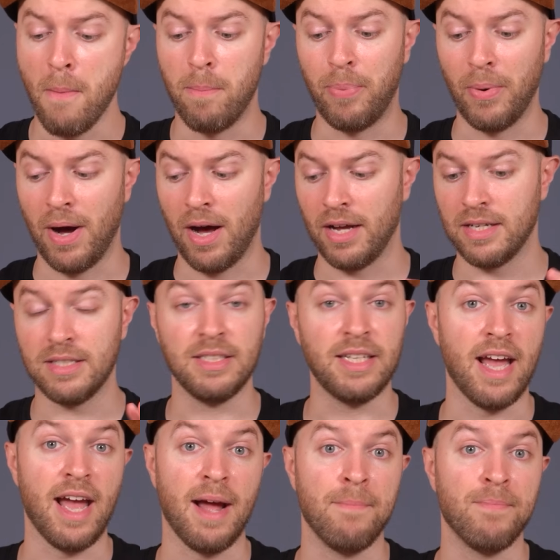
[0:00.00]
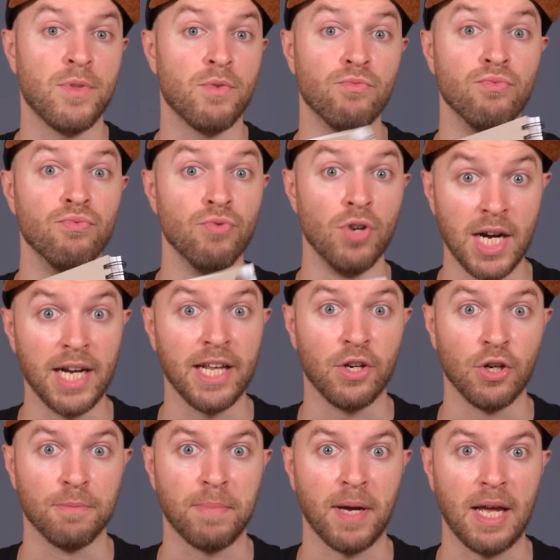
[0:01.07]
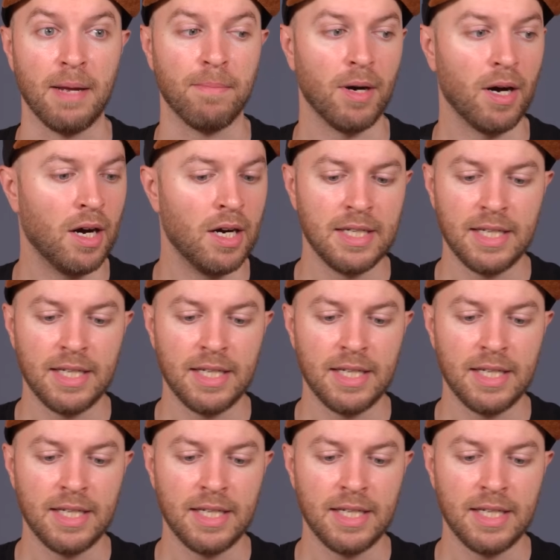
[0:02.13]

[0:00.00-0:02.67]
But yeah, really good paper.